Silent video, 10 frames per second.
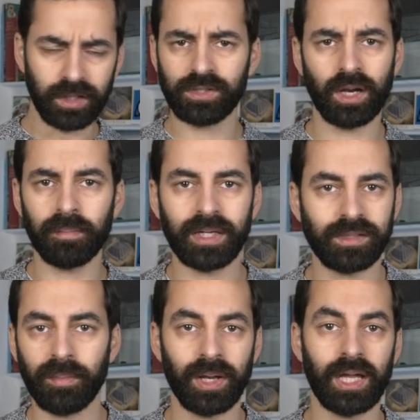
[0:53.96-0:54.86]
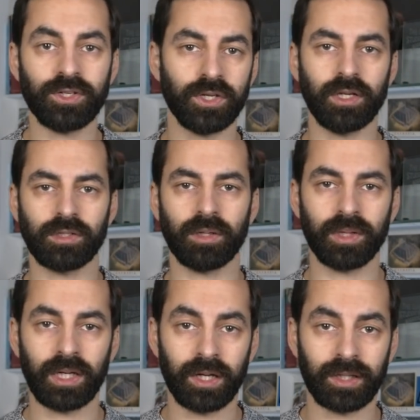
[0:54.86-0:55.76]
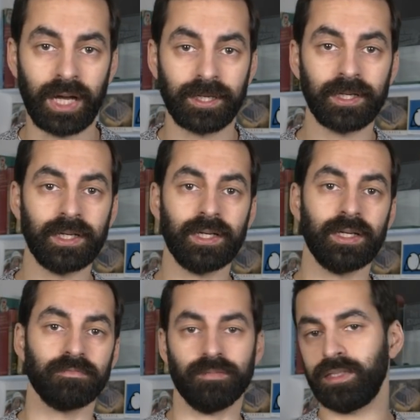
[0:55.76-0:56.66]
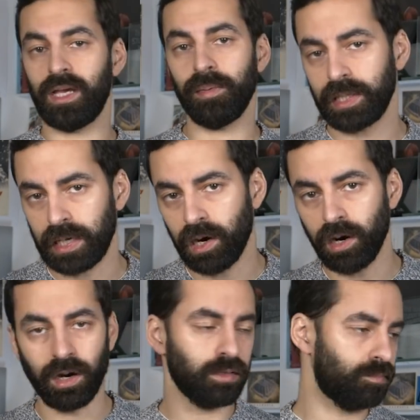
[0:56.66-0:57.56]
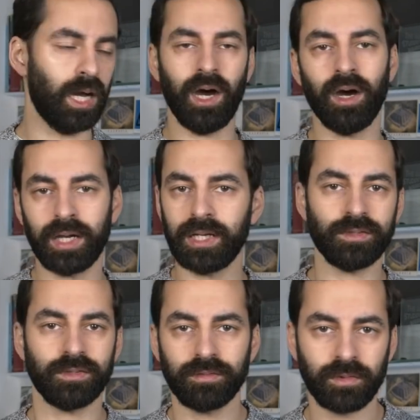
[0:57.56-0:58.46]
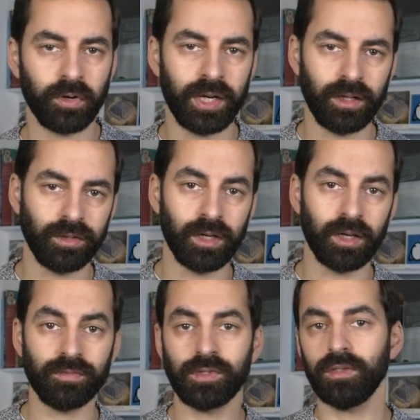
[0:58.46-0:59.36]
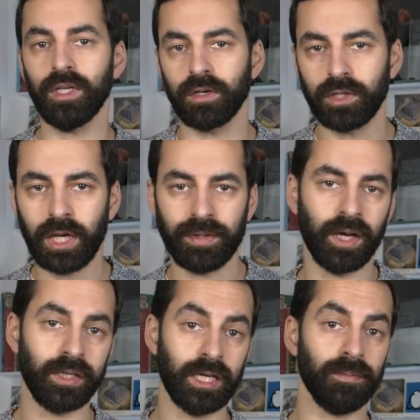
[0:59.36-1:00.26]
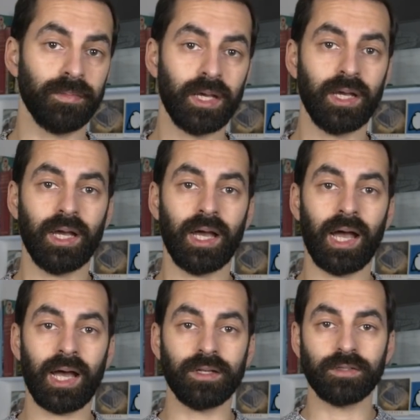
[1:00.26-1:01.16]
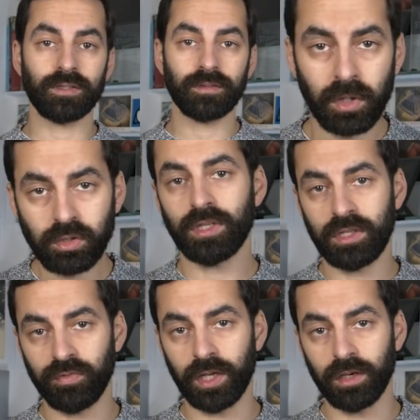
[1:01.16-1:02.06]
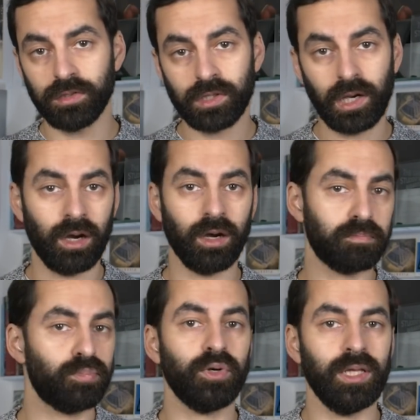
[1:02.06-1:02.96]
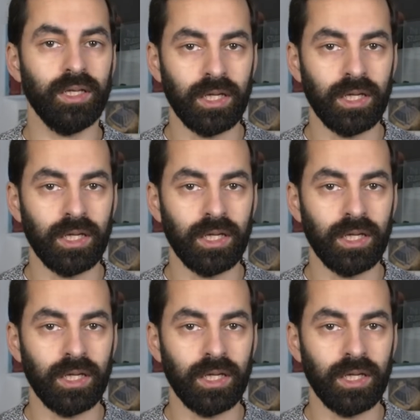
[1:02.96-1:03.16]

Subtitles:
some examination or something like that. Examining the heart, the eyes, cranial nerves, you know, you get the idea. And most of these videos are pretty